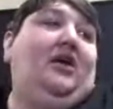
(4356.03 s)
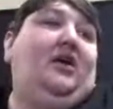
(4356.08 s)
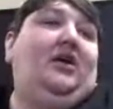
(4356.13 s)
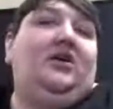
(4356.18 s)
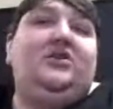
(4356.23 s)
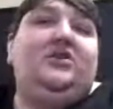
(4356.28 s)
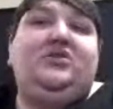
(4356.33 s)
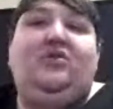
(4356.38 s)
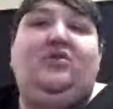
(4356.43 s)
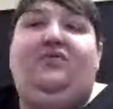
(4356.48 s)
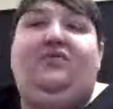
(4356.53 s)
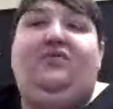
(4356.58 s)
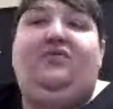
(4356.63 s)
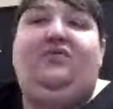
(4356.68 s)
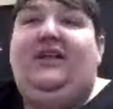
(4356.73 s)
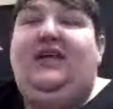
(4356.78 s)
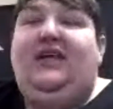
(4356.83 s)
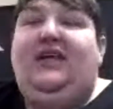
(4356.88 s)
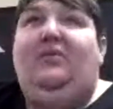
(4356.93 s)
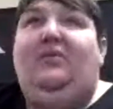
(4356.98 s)
So
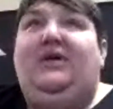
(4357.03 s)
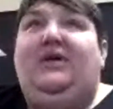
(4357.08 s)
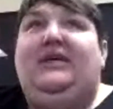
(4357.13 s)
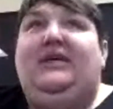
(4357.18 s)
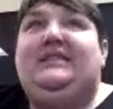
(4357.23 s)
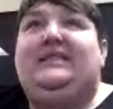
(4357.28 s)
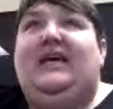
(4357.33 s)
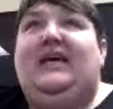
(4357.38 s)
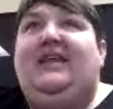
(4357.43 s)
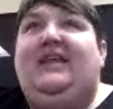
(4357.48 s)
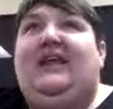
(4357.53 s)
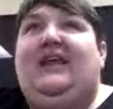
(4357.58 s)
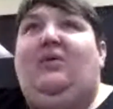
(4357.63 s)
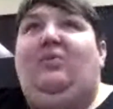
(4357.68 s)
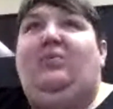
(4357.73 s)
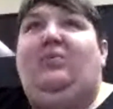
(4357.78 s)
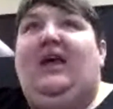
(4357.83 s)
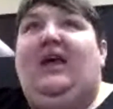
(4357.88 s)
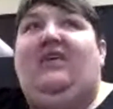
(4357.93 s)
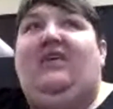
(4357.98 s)
finally, I want to say that we
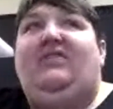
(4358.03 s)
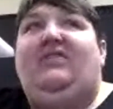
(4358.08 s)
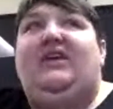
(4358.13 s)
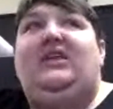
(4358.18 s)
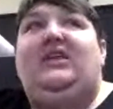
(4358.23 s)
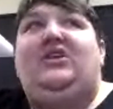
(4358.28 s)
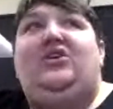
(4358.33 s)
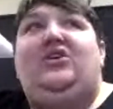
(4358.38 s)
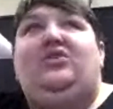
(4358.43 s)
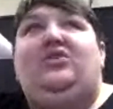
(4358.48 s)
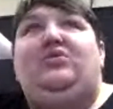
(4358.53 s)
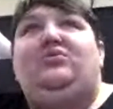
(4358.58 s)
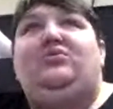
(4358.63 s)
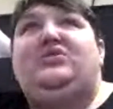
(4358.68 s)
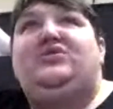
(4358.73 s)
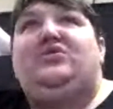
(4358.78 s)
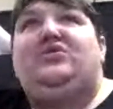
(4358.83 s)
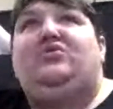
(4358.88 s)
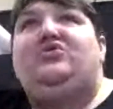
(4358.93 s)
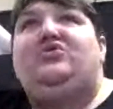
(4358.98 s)
have a new
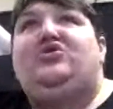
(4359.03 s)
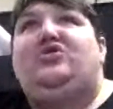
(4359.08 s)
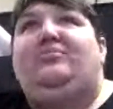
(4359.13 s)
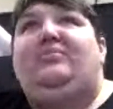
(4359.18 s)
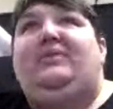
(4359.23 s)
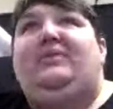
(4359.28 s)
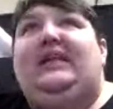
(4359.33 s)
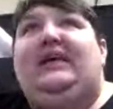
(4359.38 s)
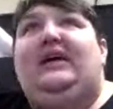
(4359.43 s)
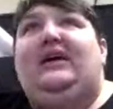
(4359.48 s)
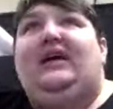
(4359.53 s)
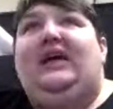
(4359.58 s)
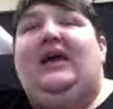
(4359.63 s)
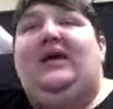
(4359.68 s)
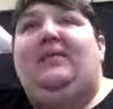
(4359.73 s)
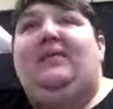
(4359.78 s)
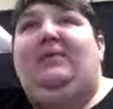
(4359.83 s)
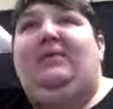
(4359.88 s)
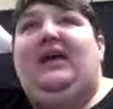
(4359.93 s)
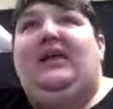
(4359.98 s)
social media
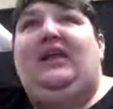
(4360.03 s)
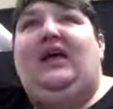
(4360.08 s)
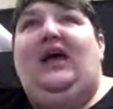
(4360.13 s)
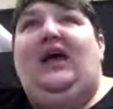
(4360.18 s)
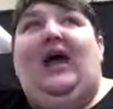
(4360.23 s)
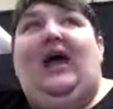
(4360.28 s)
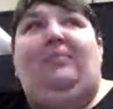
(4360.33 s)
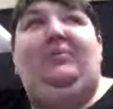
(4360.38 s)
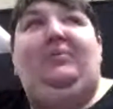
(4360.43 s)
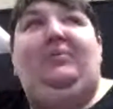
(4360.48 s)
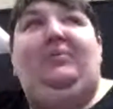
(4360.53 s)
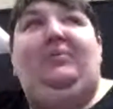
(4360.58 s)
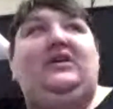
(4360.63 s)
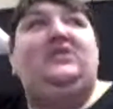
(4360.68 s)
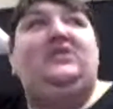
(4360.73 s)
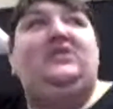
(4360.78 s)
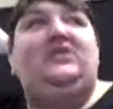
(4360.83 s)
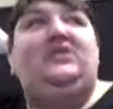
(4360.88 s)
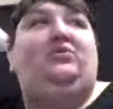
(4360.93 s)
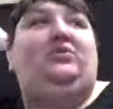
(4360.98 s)
campaign happening.
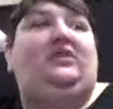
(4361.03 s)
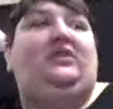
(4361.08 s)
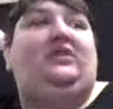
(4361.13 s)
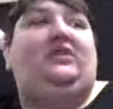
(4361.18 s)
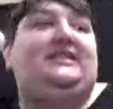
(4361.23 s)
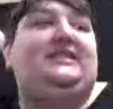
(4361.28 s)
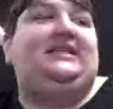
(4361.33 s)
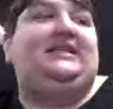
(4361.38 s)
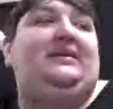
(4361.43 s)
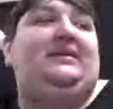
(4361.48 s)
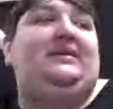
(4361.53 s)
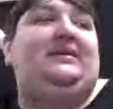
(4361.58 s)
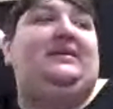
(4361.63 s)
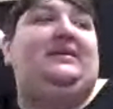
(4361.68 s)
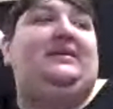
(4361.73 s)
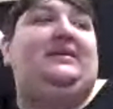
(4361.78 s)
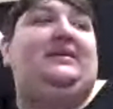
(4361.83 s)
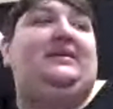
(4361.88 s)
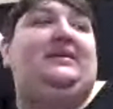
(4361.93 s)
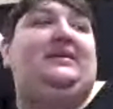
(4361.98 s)
So See Me,
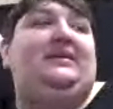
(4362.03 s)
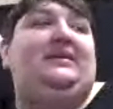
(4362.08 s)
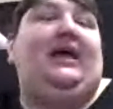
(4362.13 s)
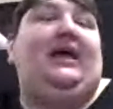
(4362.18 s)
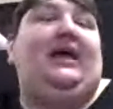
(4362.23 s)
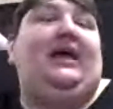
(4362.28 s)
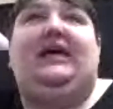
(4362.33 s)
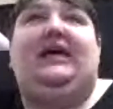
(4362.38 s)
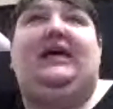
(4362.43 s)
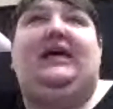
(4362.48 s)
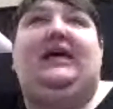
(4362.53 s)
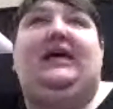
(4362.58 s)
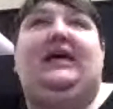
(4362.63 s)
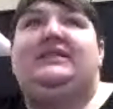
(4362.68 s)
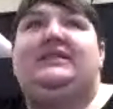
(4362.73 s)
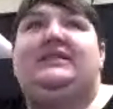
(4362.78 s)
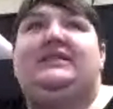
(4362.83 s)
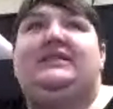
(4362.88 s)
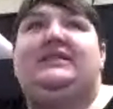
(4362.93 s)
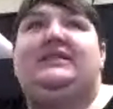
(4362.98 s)
See My
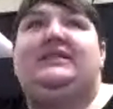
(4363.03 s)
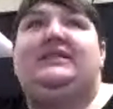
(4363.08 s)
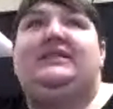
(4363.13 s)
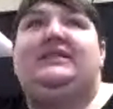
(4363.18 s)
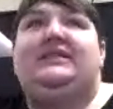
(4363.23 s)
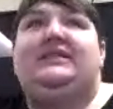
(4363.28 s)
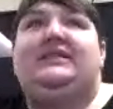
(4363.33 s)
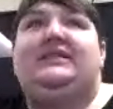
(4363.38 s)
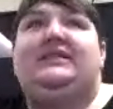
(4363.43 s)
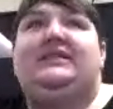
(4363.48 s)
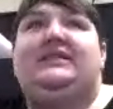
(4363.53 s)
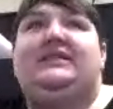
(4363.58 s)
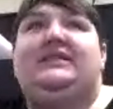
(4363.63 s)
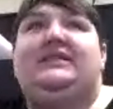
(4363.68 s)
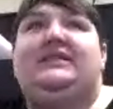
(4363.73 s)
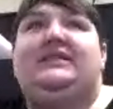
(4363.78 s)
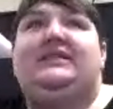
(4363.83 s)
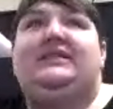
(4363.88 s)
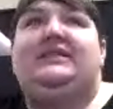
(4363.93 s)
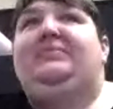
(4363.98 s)
AAC
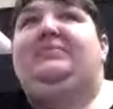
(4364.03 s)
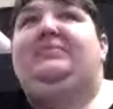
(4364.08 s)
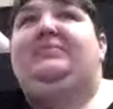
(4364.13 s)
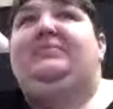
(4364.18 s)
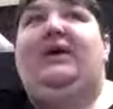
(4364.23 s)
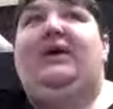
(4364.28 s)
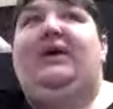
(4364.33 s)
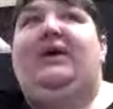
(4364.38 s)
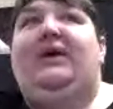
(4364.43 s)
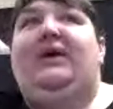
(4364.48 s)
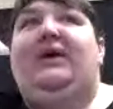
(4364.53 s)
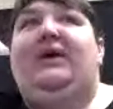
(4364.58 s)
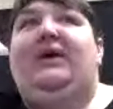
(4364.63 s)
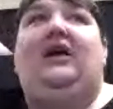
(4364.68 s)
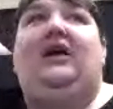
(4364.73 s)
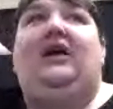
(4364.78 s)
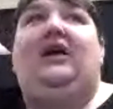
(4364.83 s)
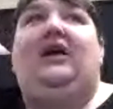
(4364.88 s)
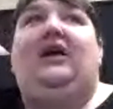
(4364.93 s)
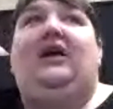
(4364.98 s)
wrapped up
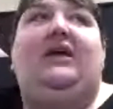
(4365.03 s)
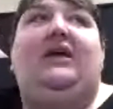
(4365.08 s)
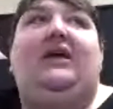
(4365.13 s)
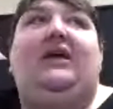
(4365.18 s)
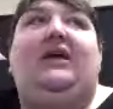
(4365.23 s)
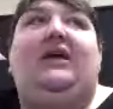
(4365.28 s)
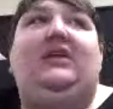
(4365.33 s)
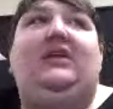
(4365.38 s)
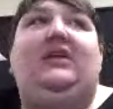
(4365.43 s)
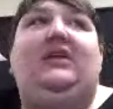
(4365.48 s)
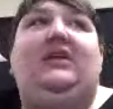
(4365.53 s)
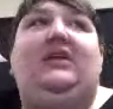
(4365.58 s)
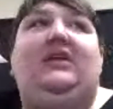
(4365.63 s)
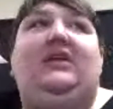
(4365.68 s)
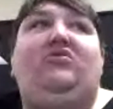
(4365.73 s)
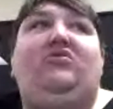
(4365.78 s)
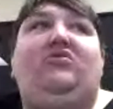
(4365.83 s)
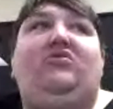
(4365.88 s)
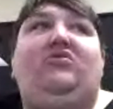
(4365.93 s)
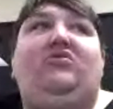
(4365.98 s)
in June,
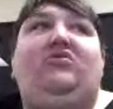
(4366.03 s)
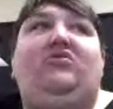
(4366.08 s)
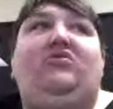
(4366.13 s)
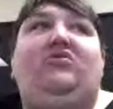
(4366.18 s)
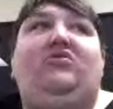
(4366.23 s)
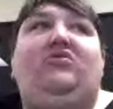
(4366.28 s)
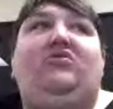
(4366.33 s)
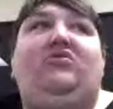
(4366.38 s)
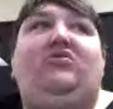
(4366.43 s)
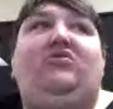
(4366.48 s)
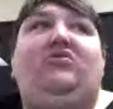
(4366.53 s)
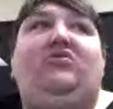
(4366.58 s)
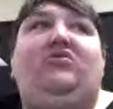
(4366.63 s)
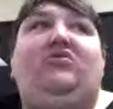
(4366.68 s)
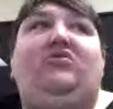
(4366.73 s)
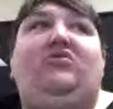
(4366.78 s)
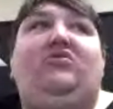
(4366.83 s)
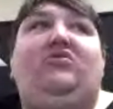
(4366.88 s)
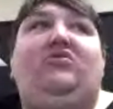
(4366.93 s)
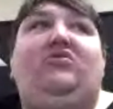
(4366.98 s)
and it was a huge
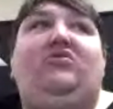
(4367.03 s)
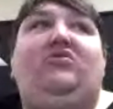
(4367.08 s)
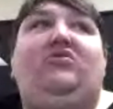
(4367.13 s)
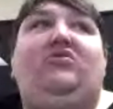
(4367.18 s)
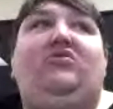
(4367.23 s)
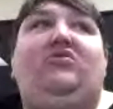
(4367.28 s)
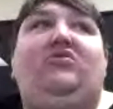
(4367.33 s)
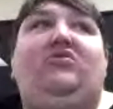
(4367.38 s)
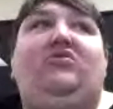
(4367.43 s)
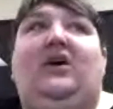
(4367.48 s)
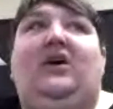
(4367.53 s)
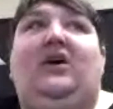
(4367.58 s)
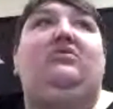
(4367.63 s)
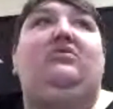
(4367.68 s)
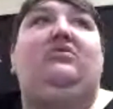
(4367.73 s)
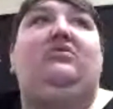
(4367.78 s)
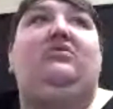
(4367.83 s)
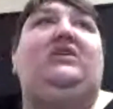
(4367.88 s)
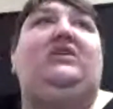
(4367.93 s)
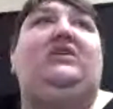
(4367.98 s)
success. We had
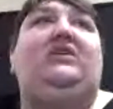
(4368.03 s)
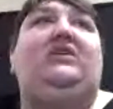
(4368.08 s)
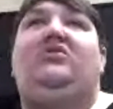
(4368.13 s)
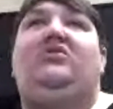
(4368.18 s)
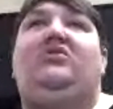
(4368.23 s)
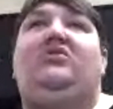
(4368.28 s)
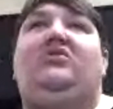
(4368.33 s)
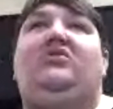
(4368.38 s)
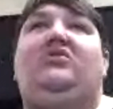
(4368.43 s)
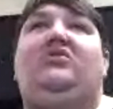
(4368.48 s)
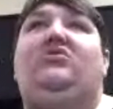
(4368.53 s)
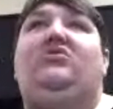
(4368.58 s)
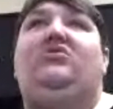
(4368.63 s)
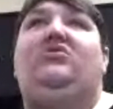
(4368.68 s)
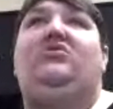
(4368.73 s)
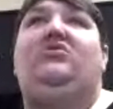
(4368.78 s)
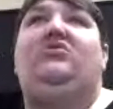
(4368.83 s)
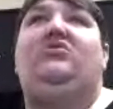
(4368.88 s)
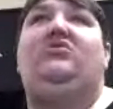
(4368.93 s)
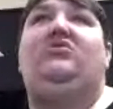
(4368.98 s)
hundreds of entries from all
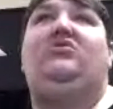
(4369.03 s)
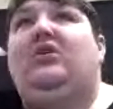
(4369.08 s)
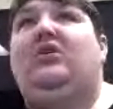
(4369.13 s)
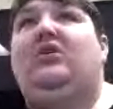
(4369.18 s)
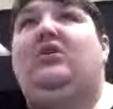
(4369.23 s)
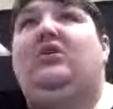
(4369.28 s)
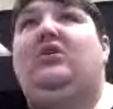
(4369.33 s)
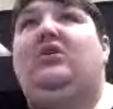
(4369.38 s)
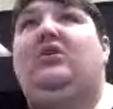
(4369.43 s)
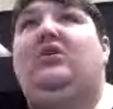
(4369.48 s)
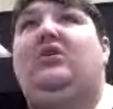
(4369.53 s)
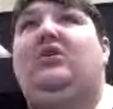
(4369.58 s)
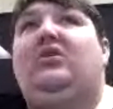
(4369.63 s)
over the world.